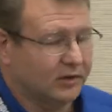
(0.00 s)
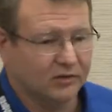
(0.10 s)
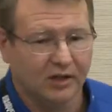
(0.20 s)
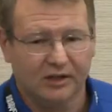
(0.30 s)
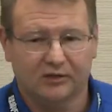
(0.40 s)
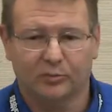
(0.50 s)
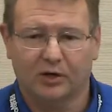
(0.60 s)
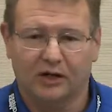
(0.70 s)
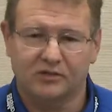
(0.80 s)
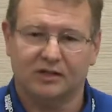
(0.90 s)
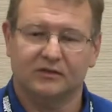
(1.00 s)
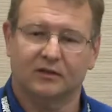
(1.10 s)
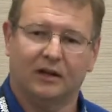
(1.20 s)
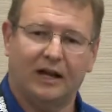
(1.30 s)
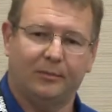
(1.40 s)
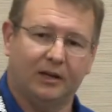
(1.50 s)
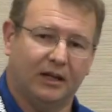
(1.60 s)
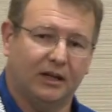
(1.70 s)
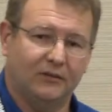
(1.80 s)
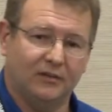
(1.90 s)
There's lots of projects that are happening
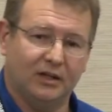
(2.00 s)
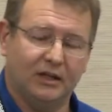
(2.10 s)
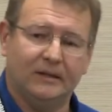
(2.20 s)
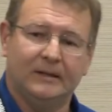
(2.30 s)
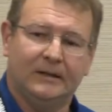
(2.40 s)
at NVIDIA,